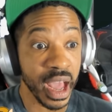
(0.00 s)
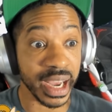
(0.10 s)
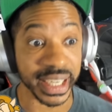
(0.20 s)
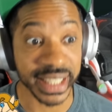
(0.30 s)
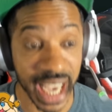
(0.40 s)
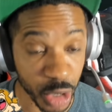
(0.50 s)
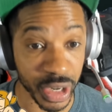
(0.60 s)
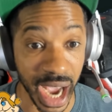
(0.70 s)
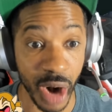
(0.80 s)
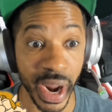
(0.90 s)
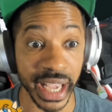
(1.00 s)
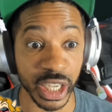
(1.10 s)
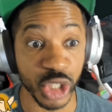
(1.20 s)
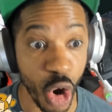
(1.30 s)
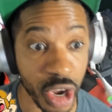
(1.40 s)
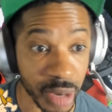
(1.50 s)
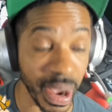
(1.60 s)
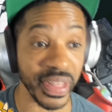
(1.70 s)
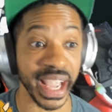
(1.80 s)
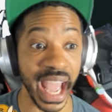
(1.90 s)
a Nintendo Direct talking
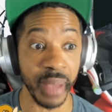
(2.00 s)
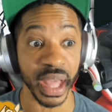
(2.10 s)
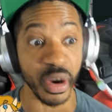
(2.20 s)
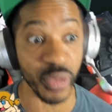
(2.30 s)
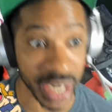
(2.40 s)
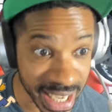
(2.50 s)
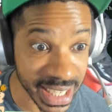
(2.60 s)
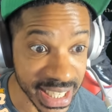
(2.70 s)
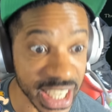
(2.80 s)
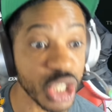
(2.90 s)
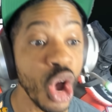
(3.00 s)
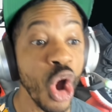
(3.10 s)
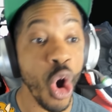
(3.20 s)
about the game then it releases,